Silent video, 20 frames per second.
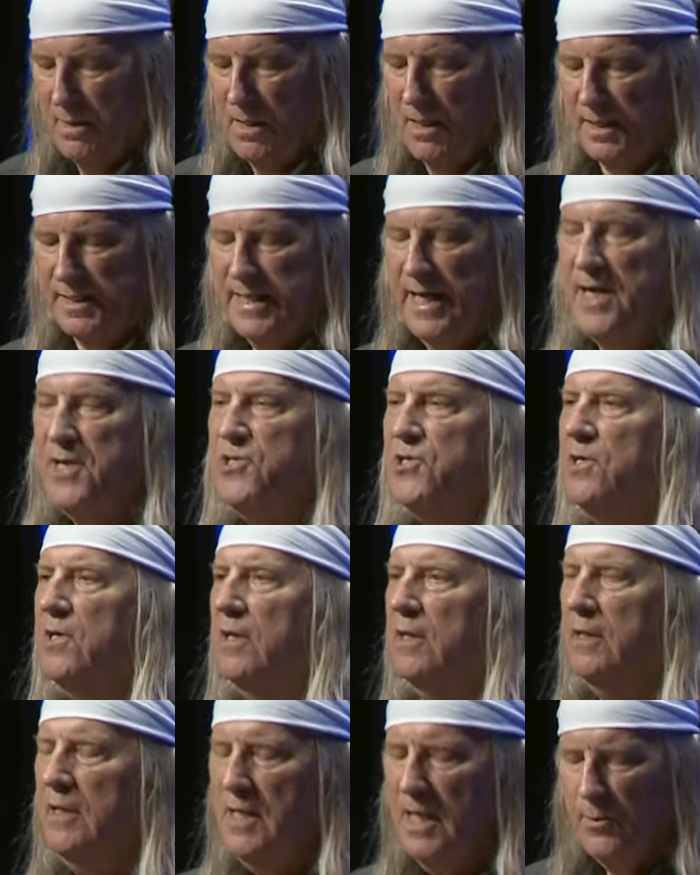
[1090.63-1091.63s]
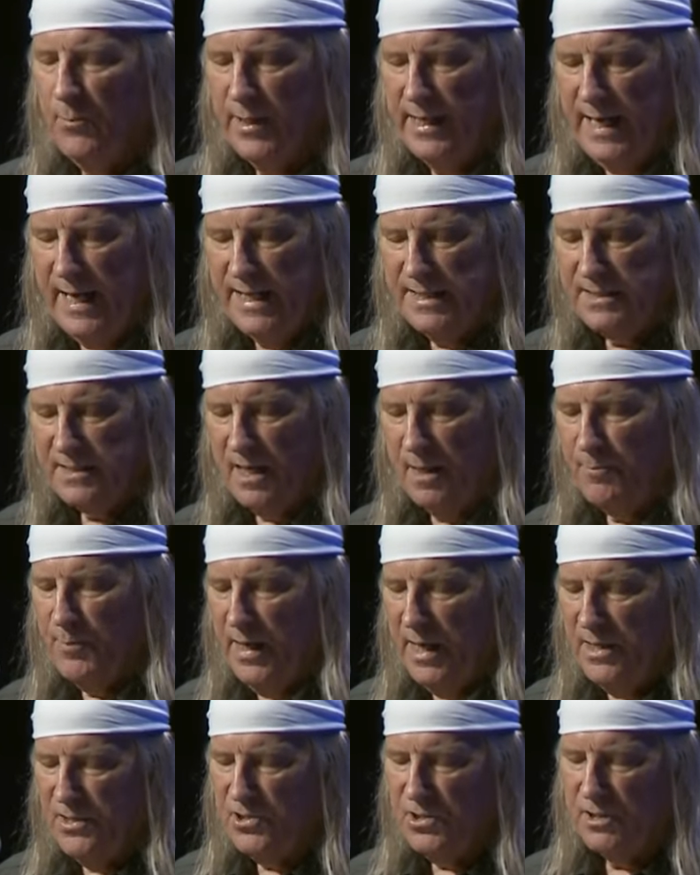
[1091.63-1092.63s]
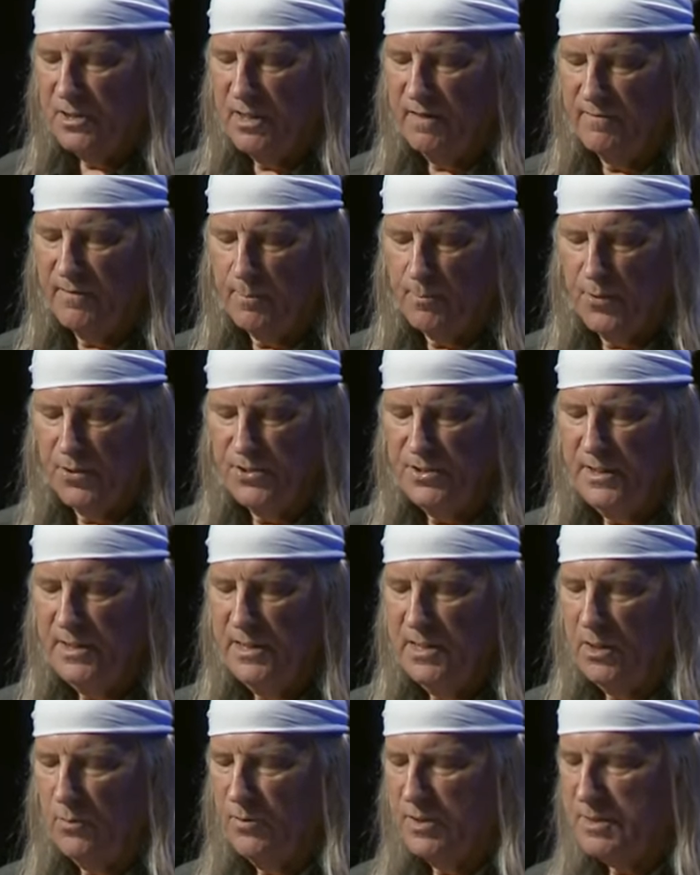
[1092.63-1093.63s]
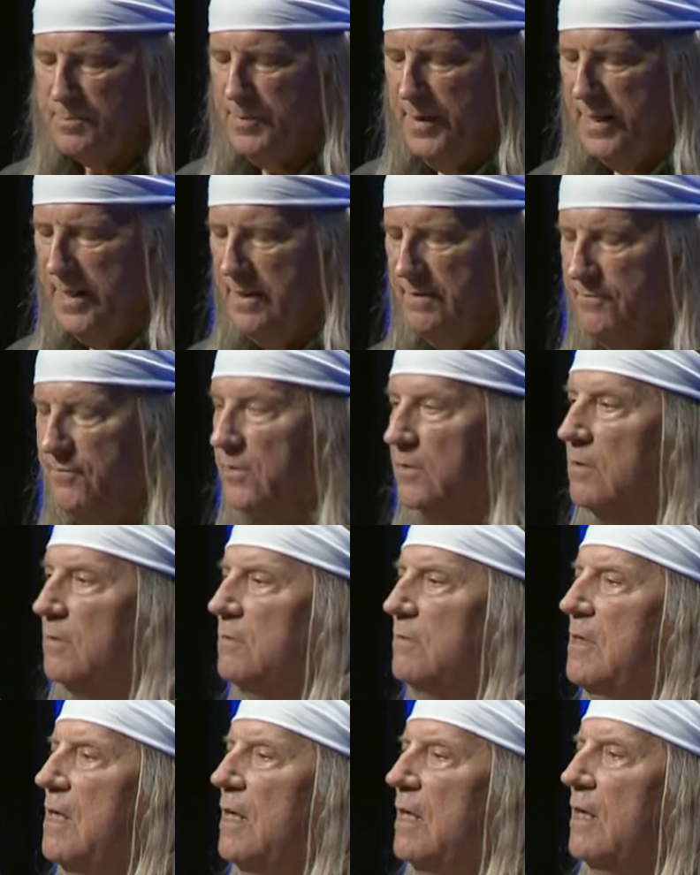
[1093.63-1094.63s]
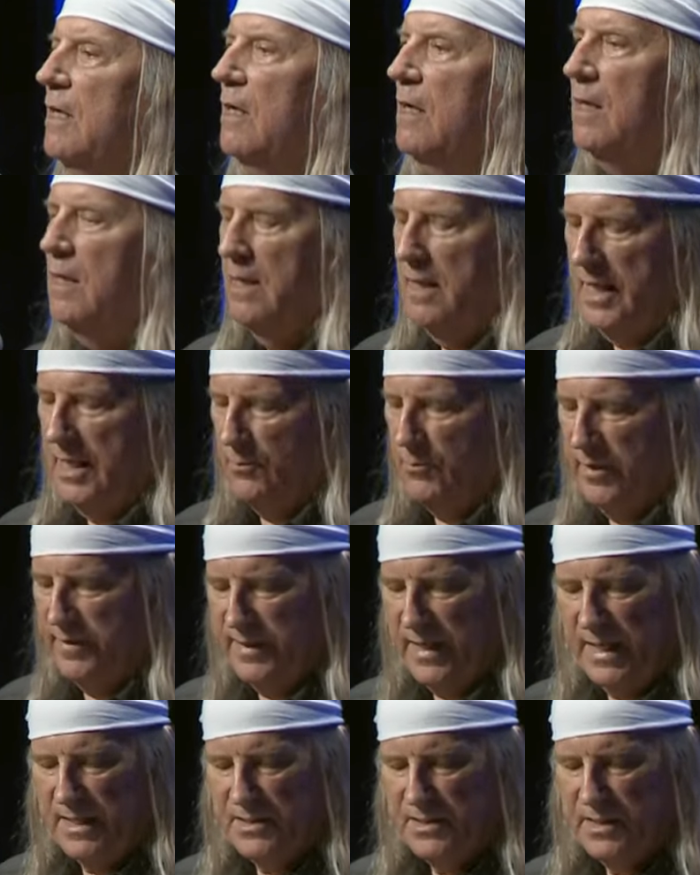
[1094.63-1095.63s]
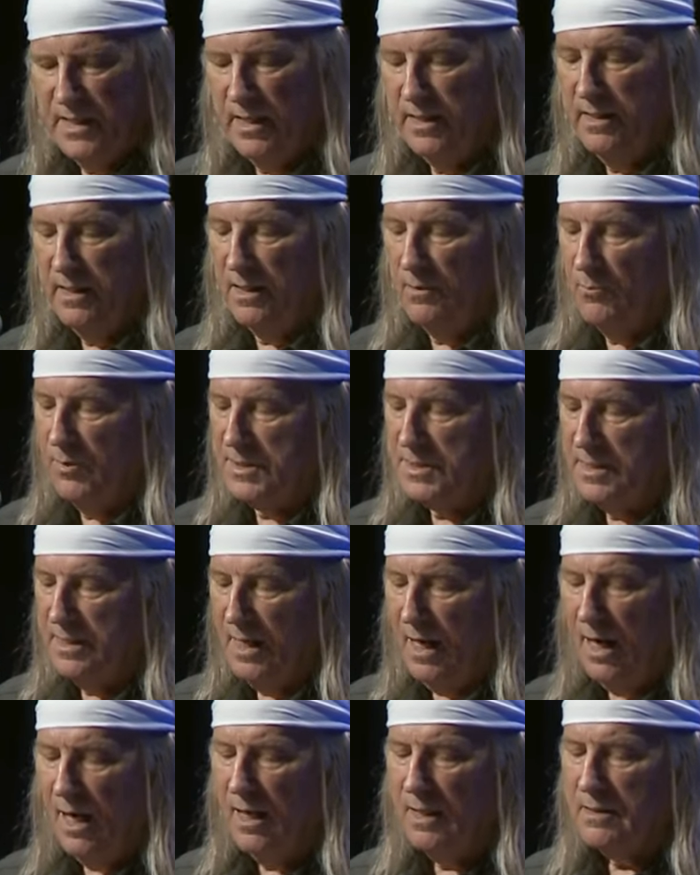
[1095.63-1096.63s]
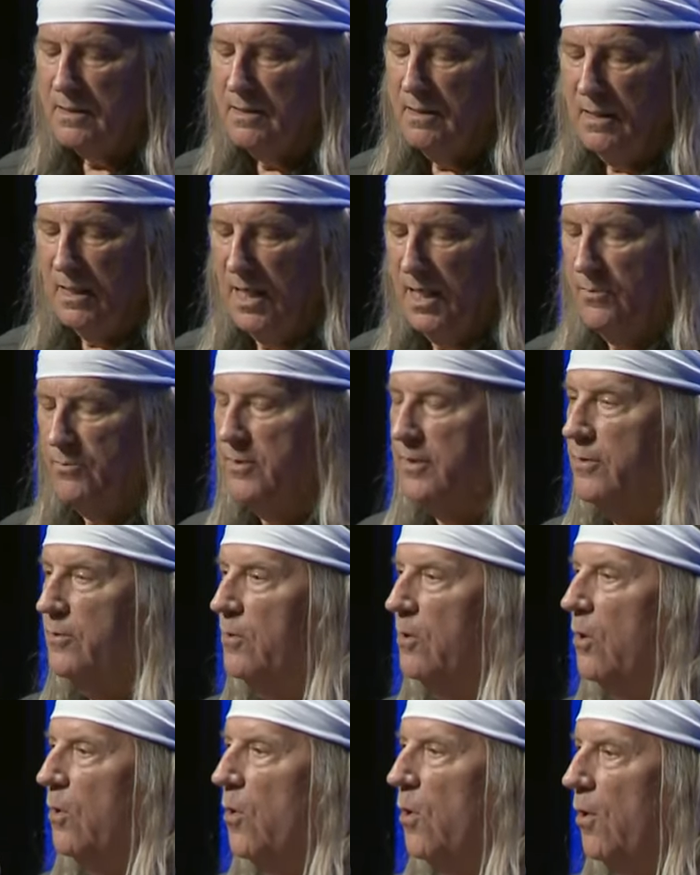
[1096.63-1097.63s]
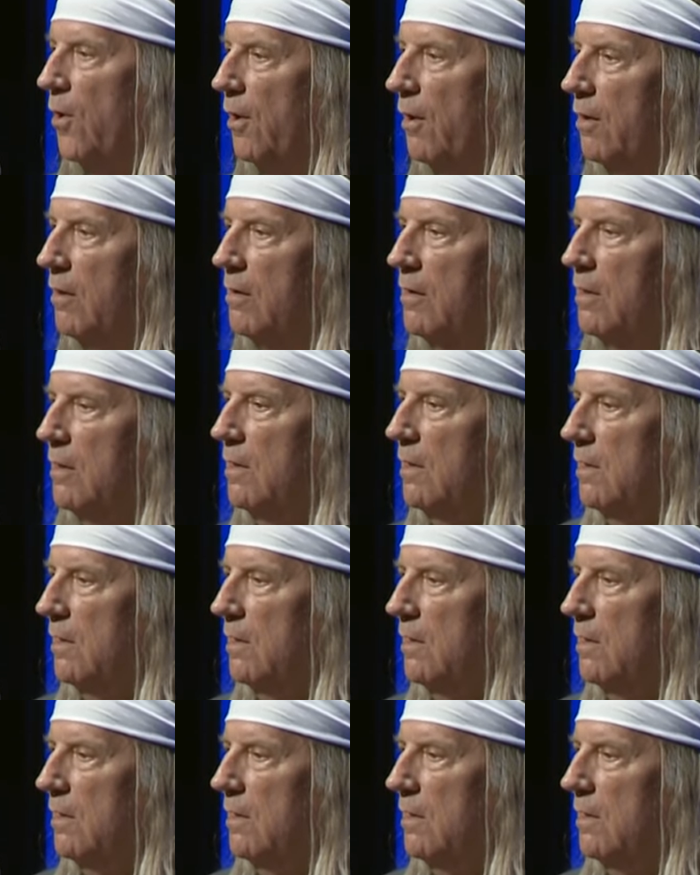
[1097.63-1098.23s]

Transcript: Occasionally, he would ask a patient if the procedure was painful, and when they said it was not, he would roar,